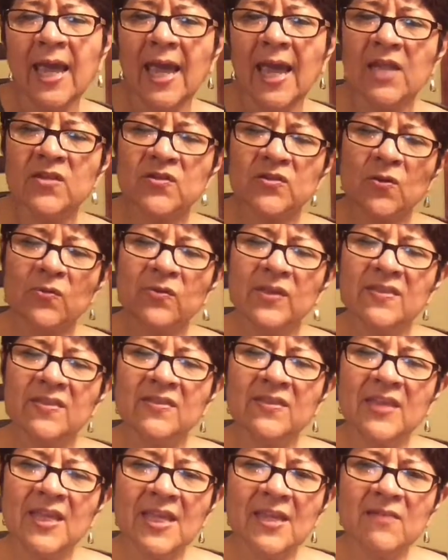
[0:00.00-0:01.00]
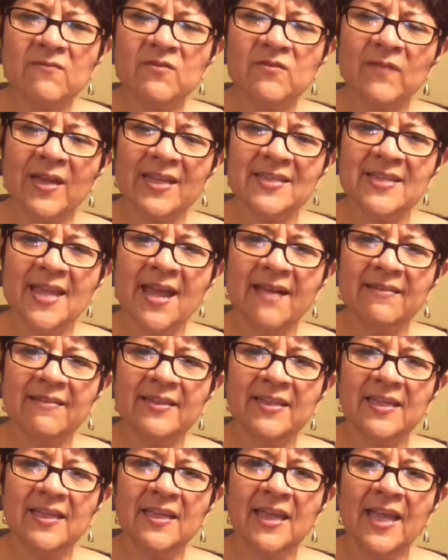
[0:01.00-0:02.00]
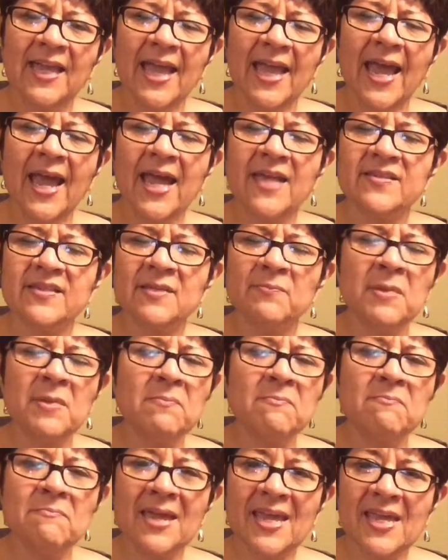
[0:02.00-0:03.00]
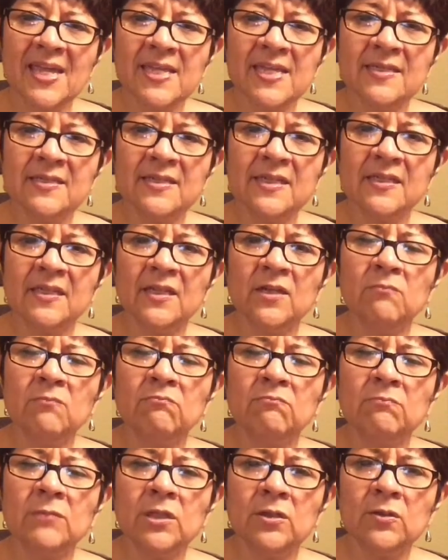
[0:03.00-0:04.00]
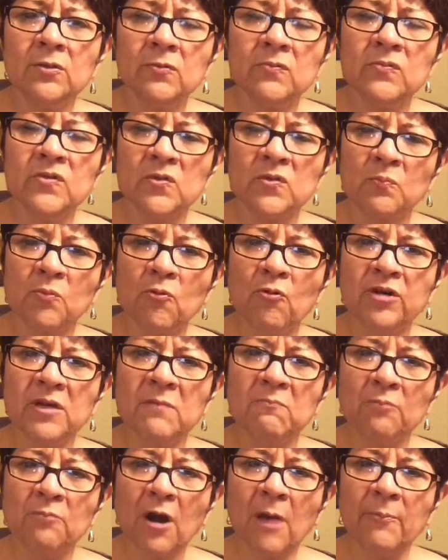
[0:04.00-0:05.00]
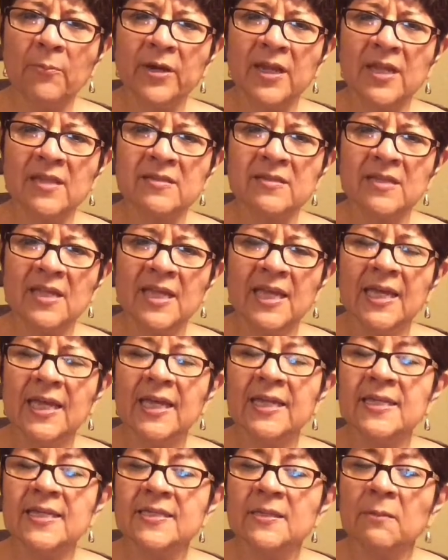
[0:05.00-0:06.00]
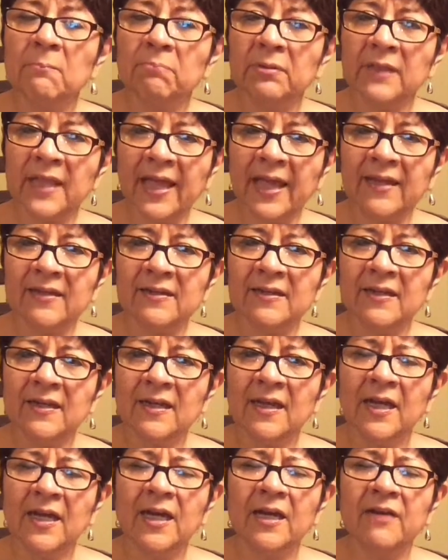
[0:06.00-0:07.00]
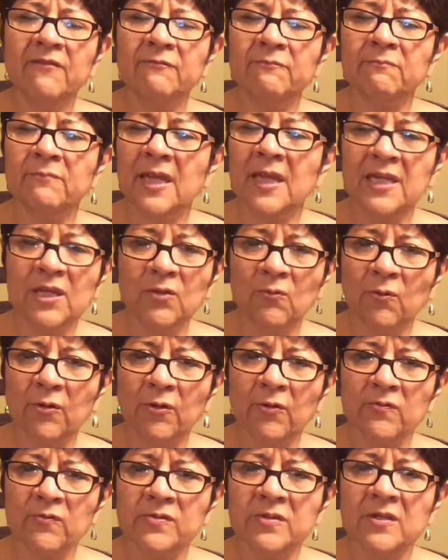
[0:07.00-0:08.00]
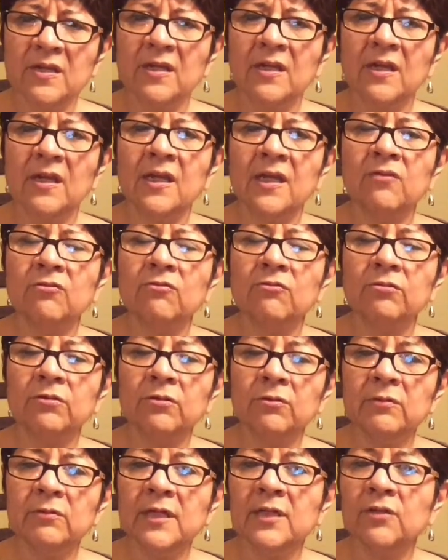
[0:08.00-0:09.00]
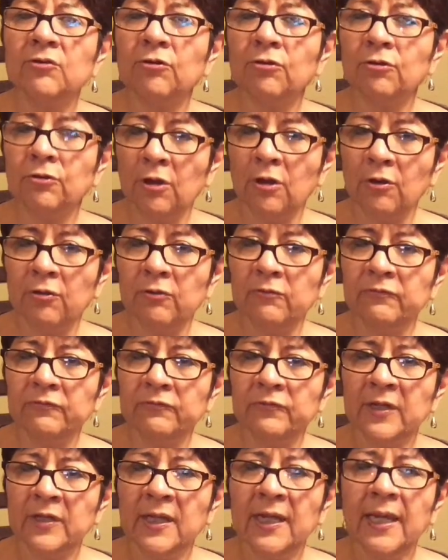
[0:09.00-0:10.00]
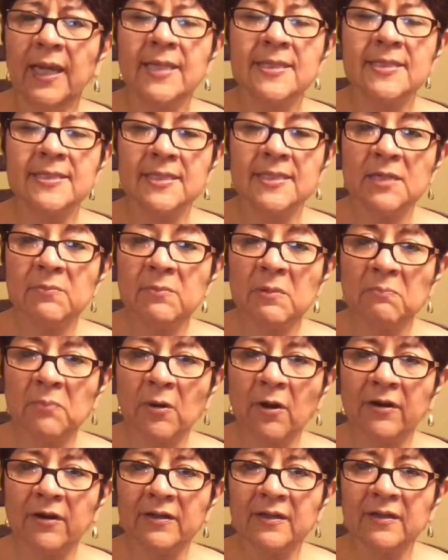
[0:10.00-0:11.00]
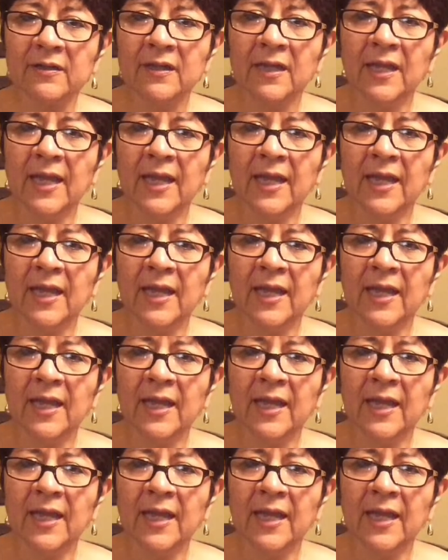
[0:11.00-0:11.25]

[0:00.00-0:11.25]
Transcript: And so the Thieves Vitality has some amazing immune supporting properties. It is a blend of many oils, including clove and cinnamon bark.